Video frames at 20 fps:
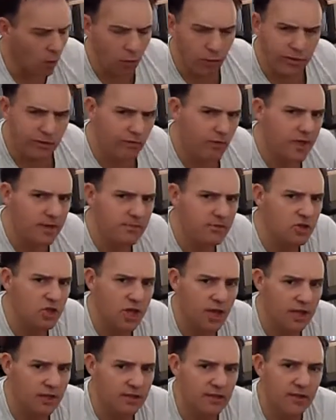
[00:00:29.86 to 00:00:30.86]
All three
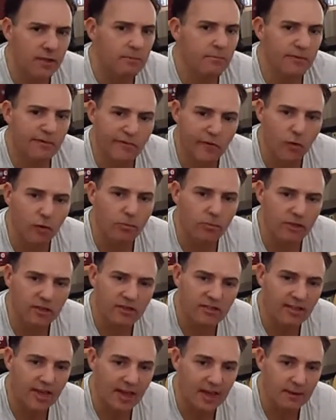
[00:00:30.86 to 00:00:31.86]
machines perform
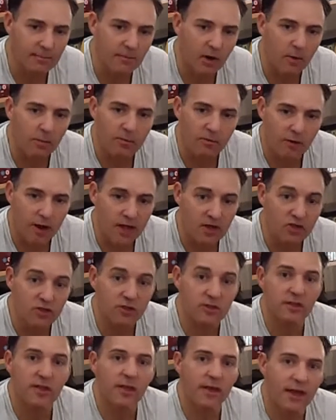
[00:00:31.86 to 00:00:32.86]
the same
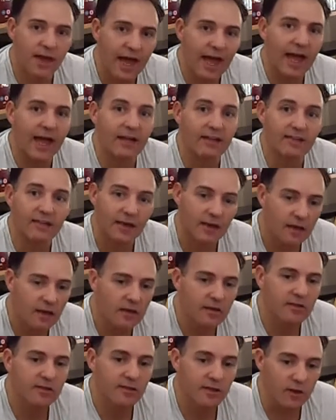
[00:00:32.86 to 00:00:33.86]
operation as
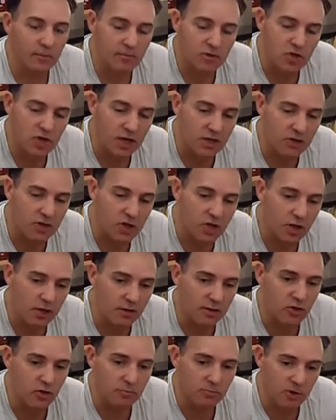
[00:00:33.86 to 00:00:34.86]
slot machines
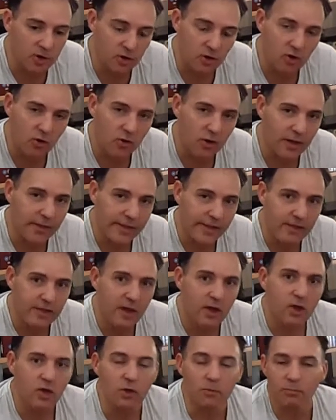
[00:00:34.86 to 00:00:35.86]
should. You put a coin
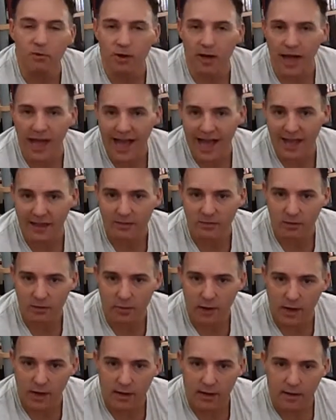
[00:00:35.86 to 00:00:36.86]
in, you pull a
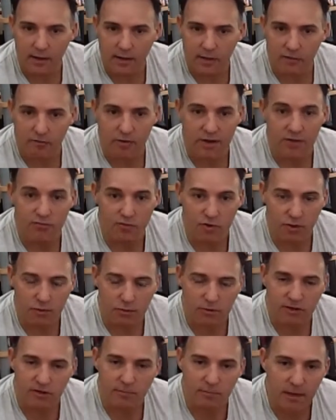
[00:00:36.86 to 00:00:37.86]
handle, three
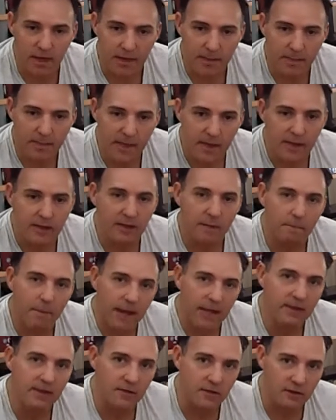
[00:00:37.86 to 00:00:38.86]
reels spin,
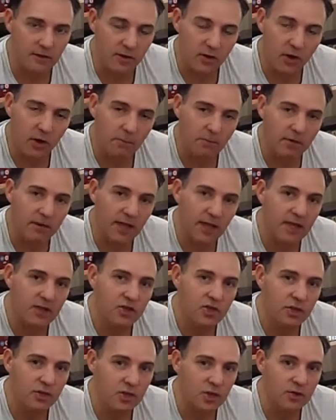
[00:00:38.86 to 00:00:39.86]
depending on the
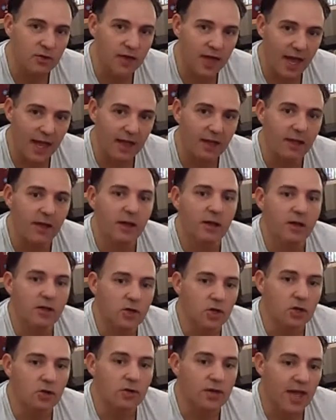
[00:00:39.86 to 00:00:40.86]
combination you get,
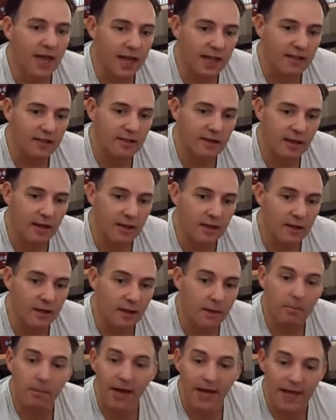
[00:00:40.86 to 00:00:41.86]
you get
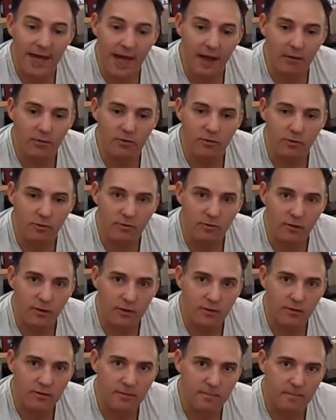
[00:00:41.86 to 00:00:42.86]
uh, a payout or
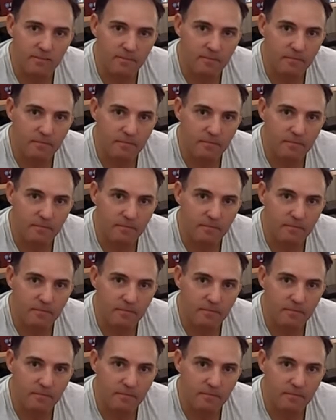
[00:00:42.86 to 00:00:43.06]
not,